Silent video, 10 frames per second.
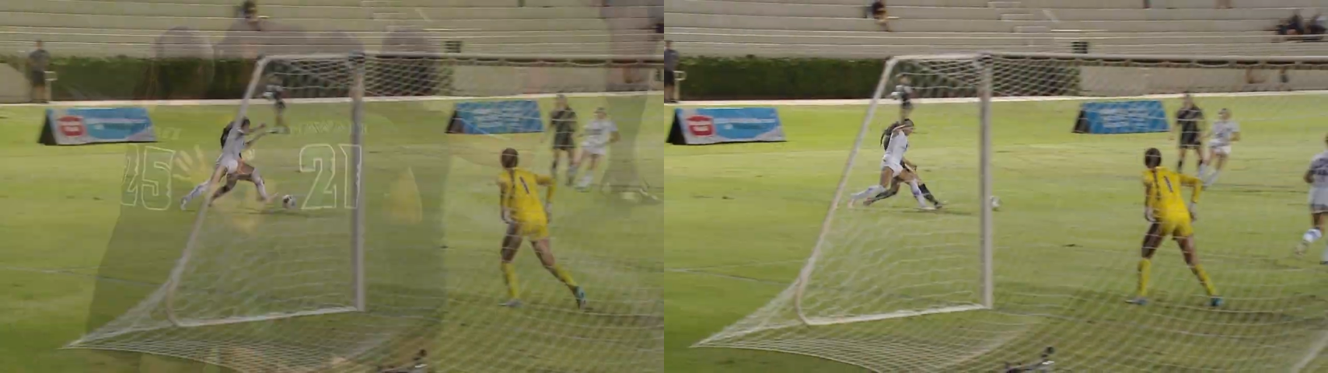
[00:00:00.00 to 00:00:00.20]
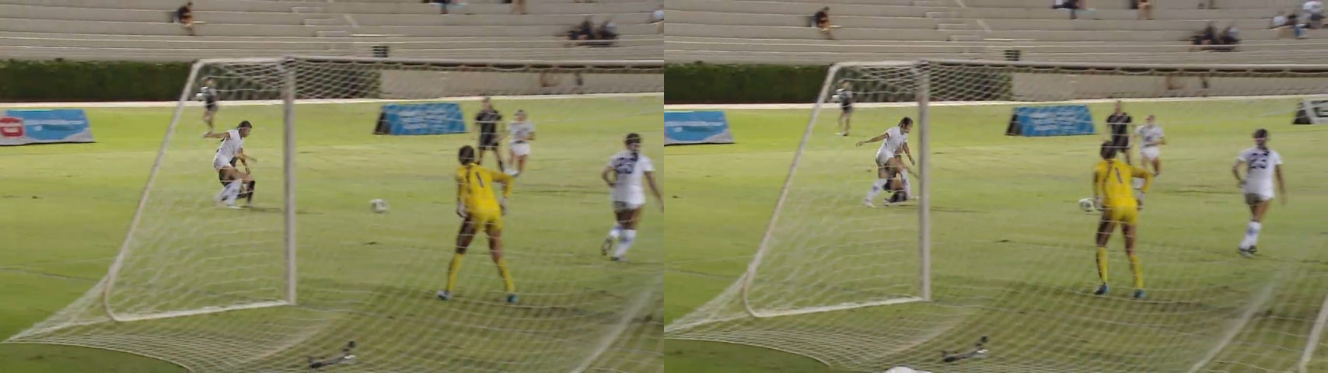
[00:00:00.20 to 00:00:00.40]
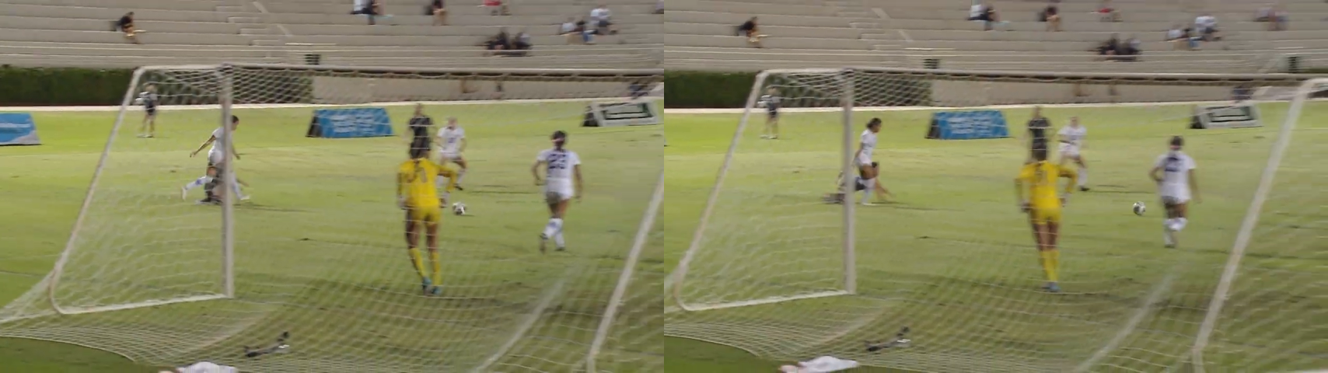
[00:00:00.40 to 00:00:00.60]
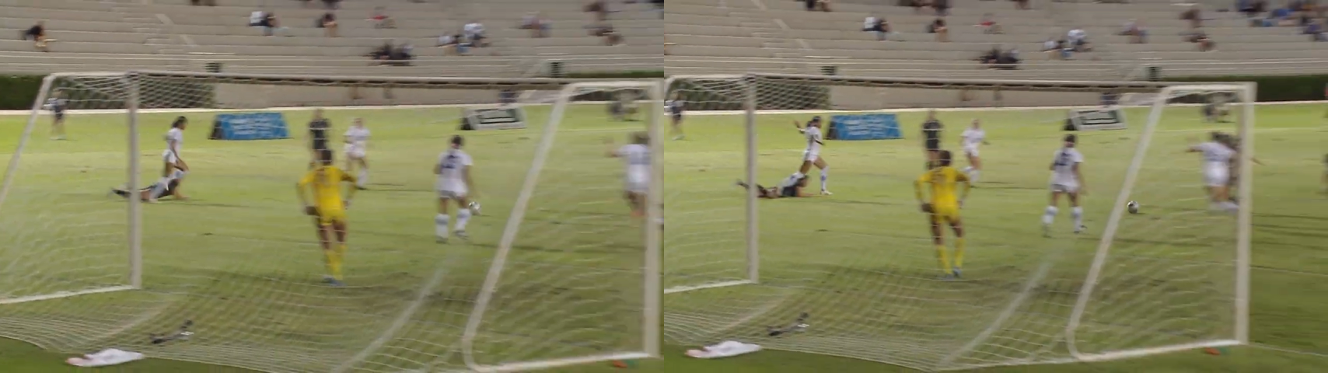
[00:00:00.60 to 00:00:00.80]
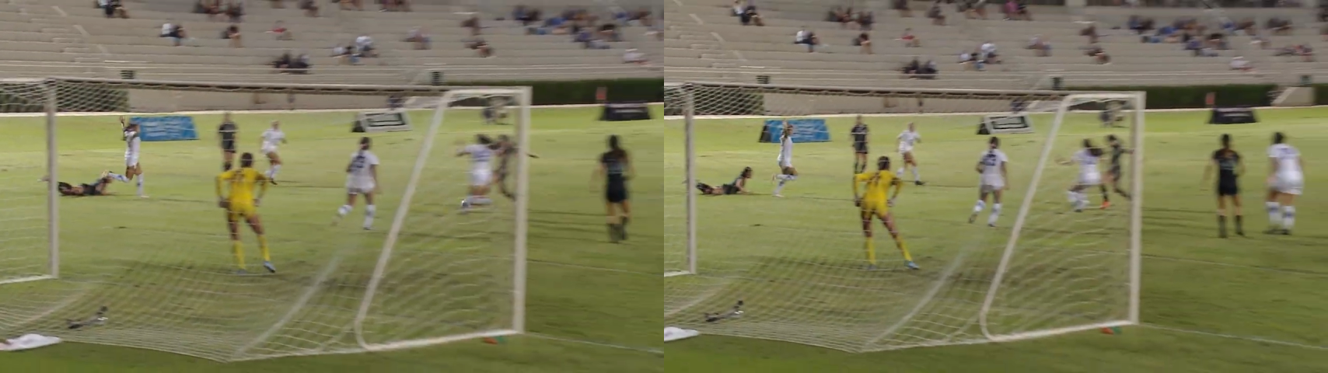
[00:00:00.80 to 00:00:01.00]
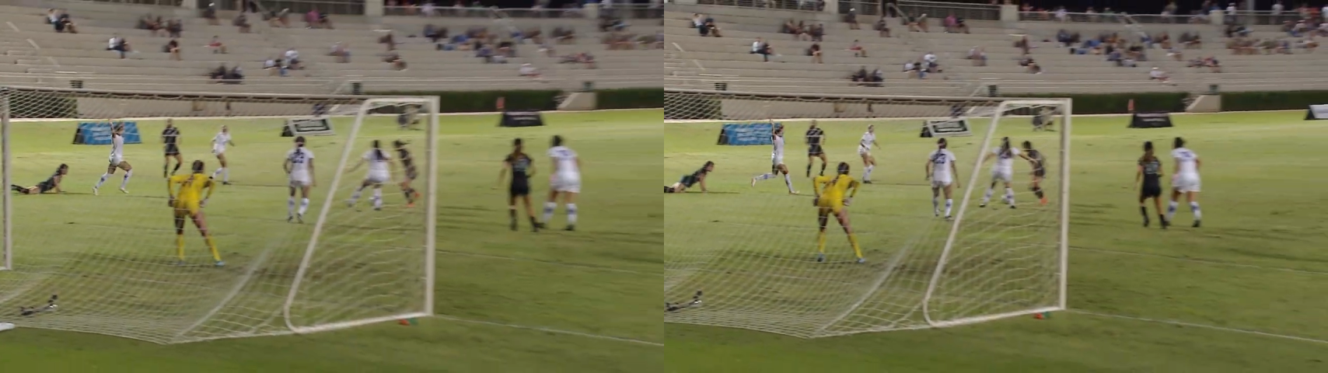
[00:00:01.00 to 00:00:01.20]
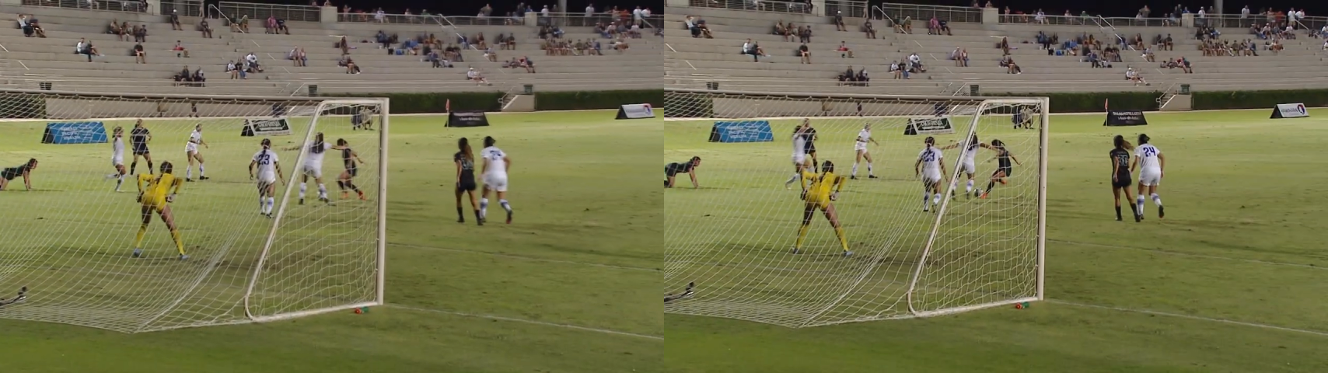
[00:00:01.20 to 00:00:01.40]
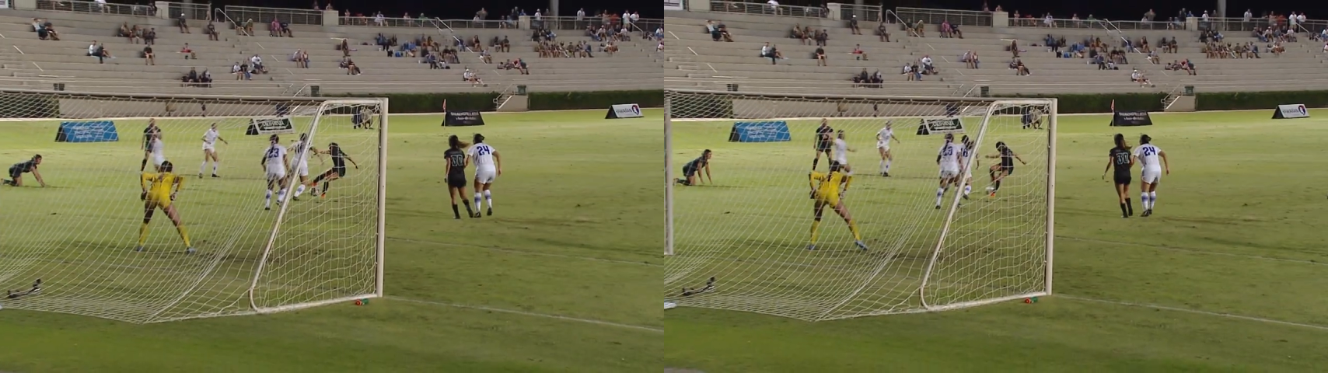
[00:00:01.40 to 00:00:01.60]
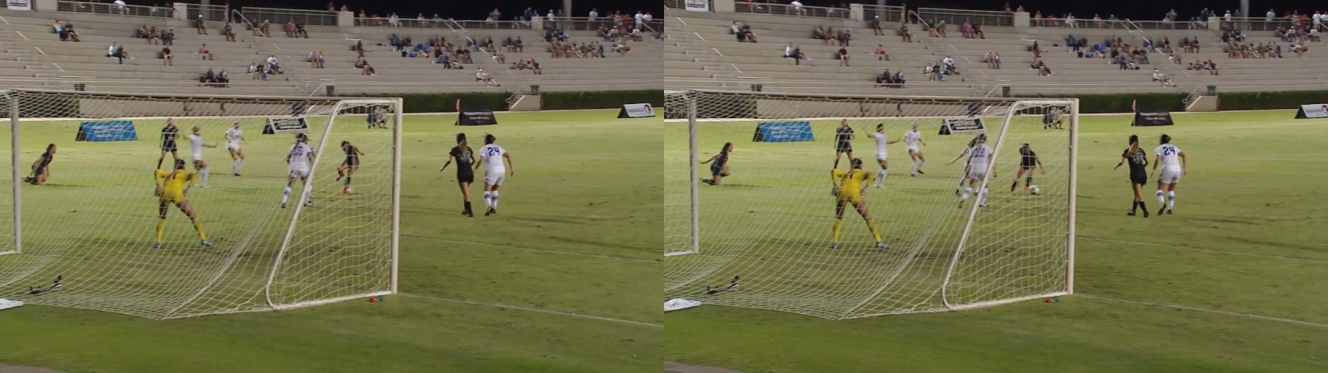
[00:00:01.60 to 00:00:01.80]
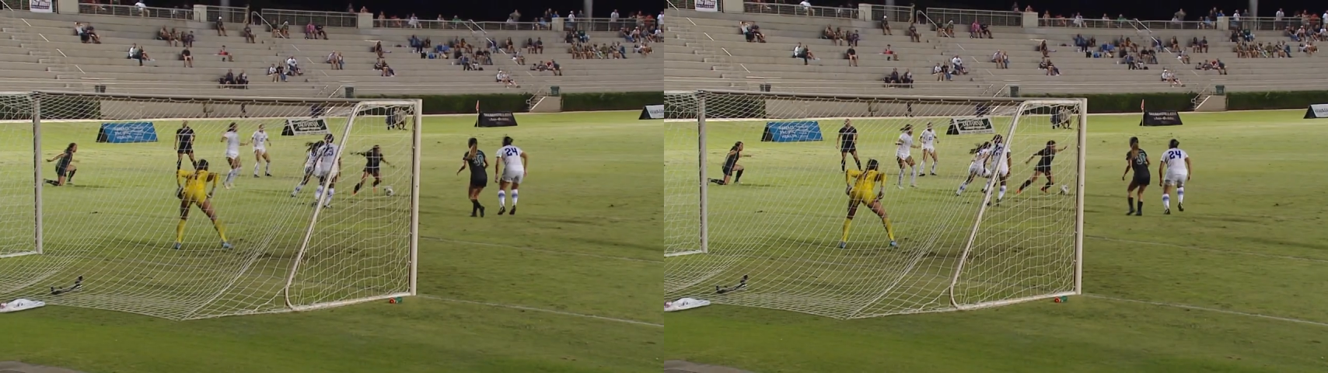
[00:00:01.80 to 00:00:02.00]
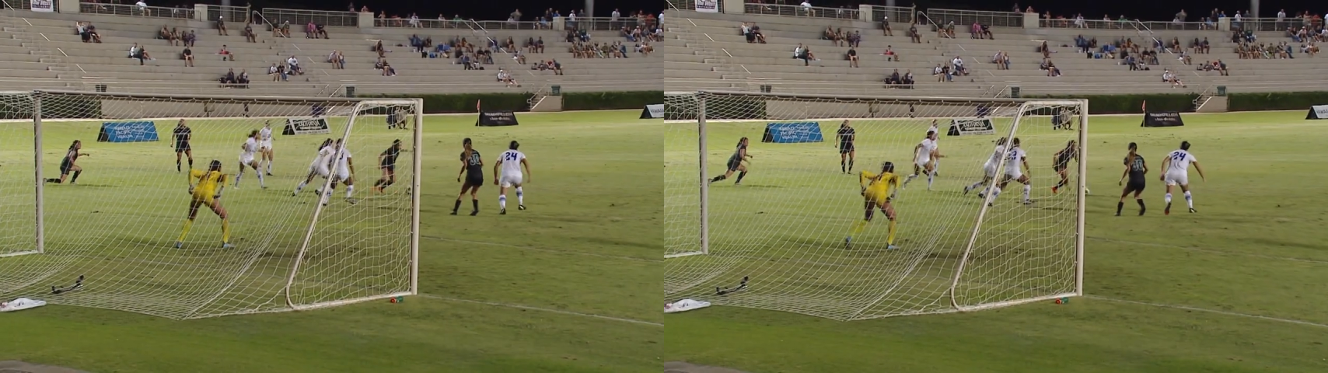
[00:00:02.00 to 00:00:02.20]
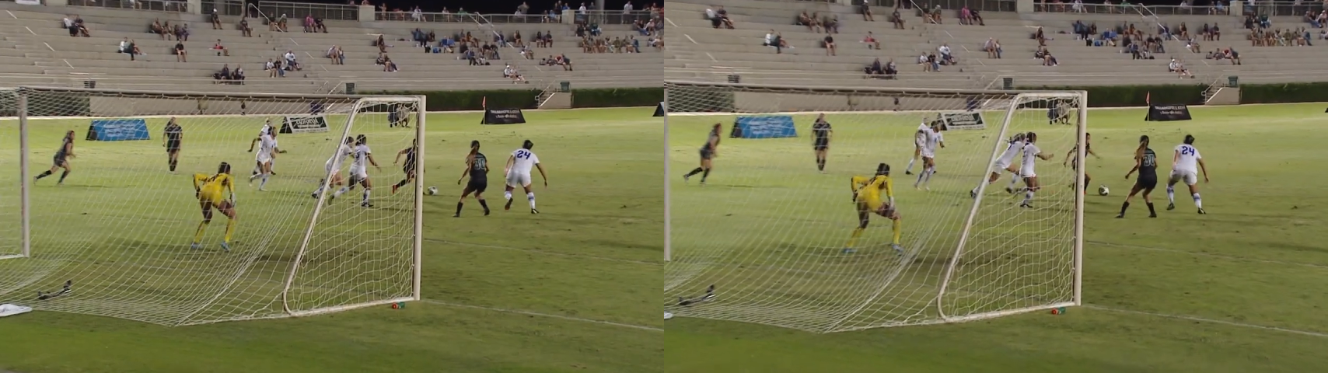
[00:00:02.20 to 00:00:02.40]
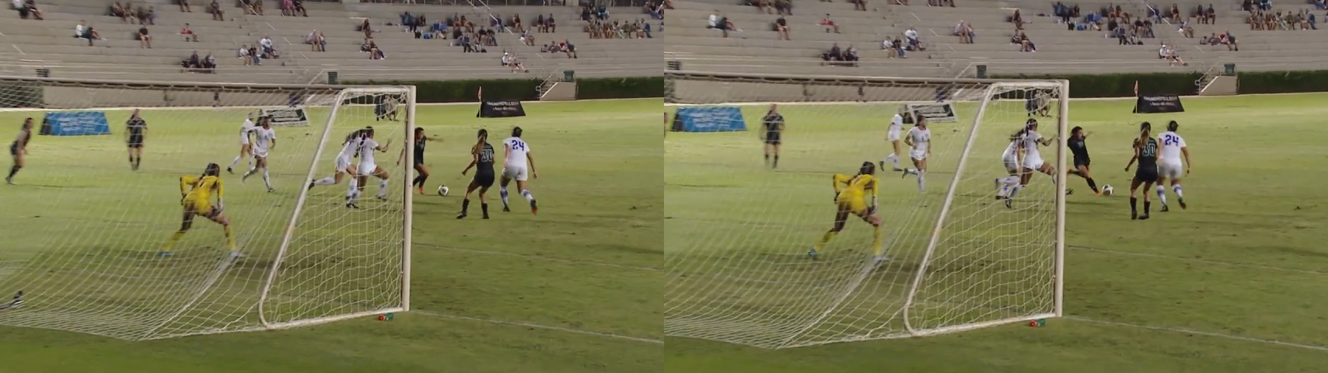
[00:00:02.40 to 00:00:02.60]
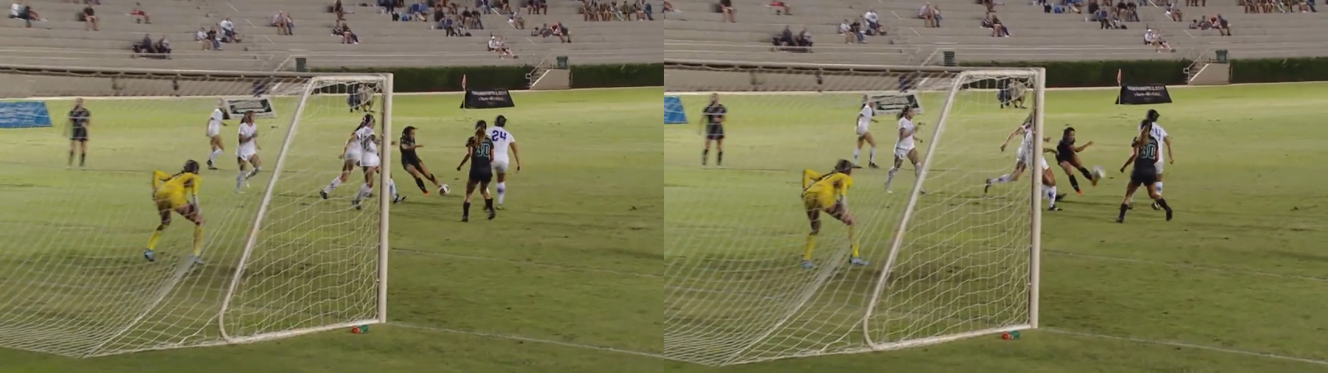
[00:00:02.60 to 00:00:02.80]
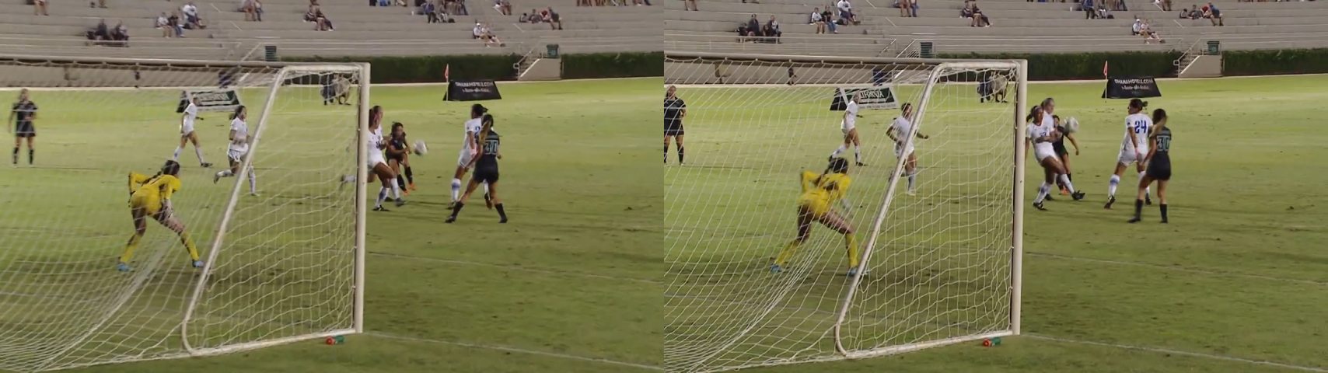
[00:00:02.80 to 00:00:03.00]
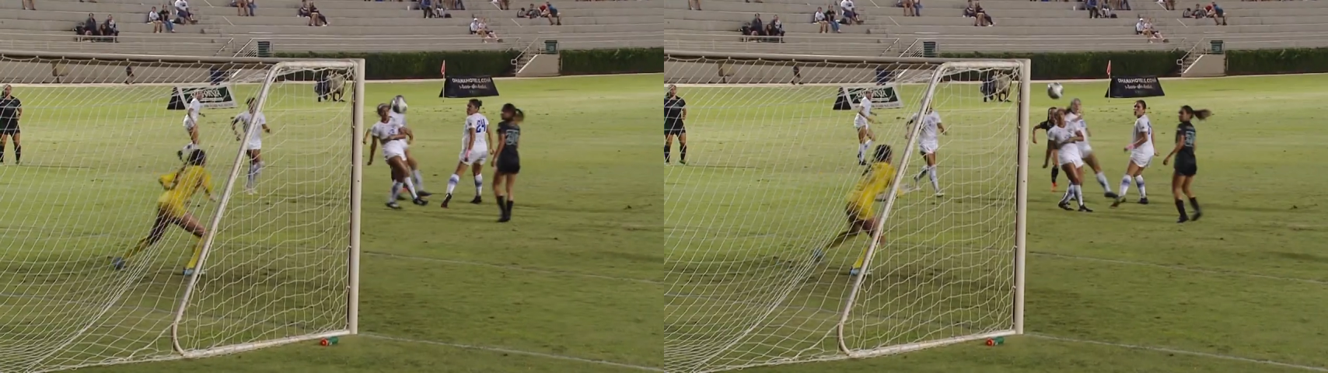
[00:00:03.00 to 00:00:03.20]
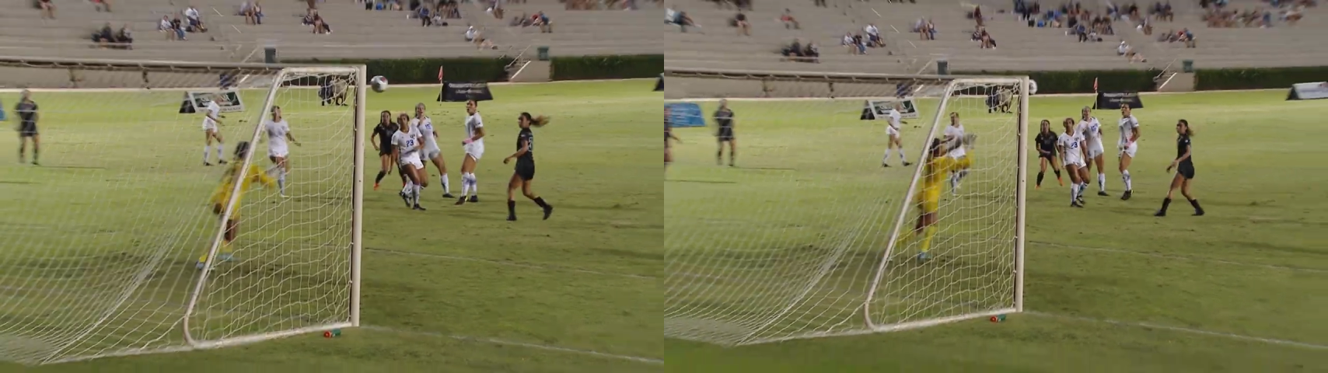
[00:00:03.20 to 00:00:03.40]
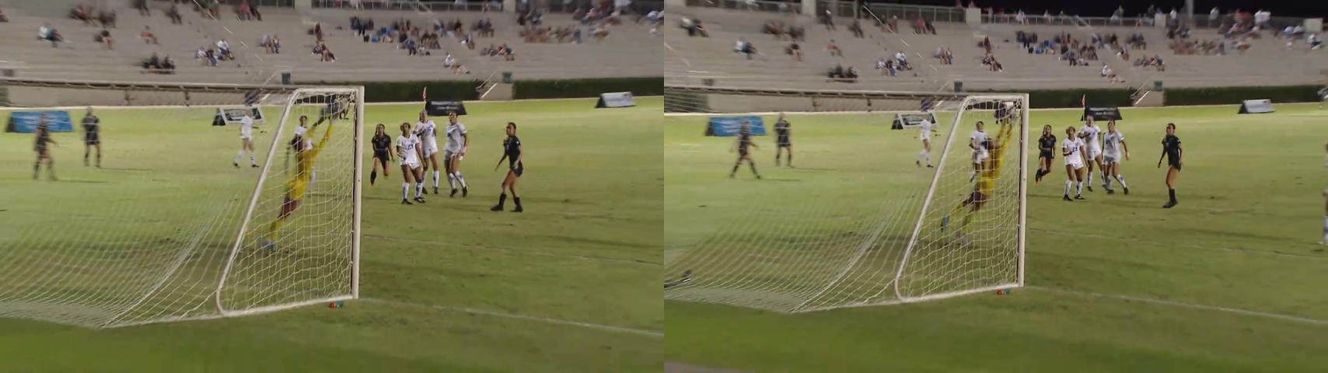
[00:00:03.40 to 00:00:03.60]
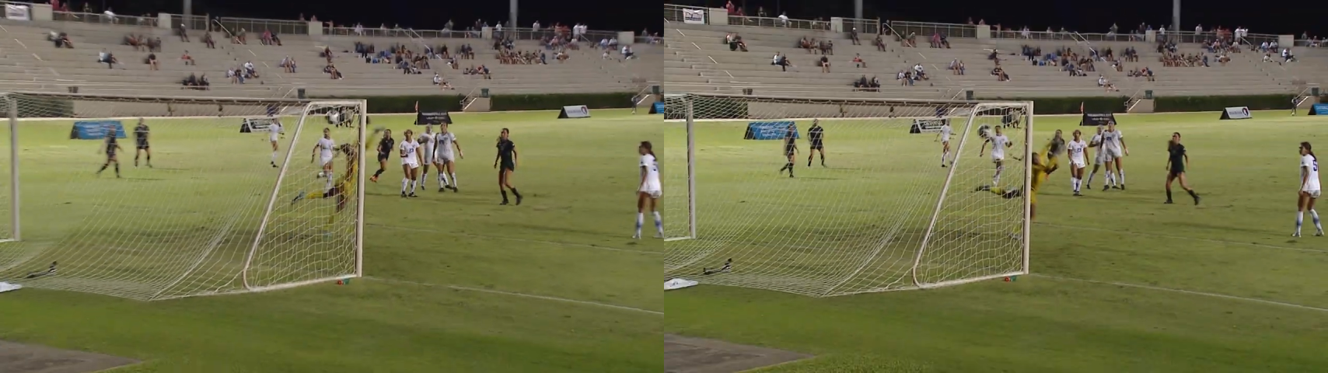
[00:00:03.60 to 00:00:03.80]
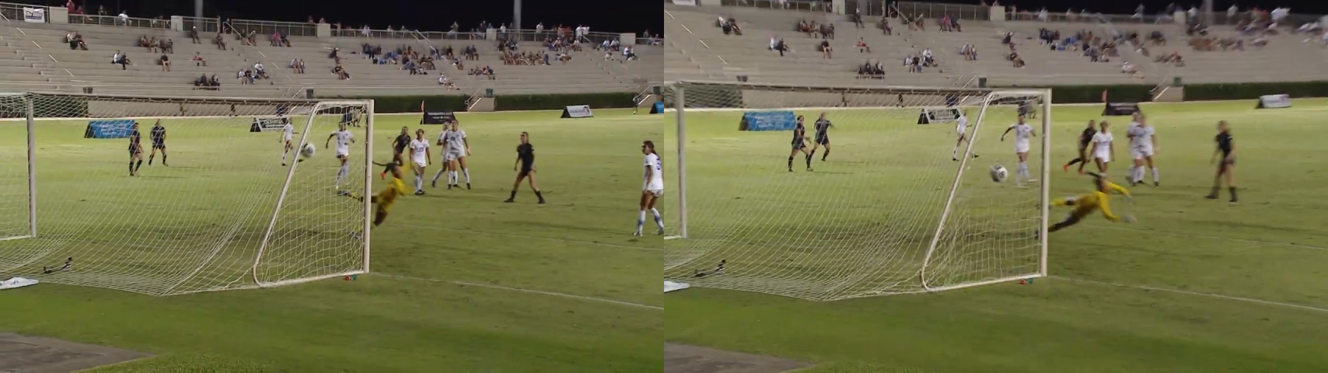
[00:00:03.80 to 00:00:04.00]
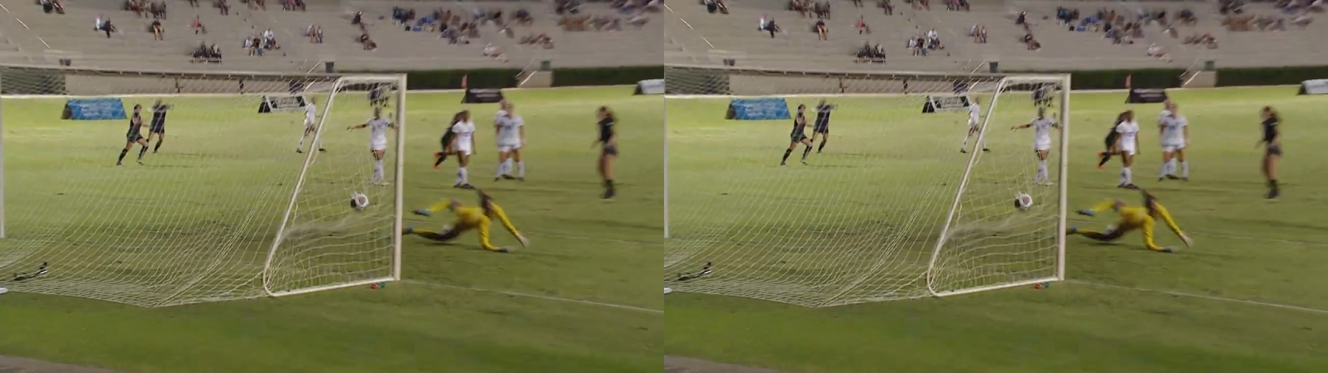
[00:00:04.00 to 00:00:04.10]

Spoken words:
(no speaker visible)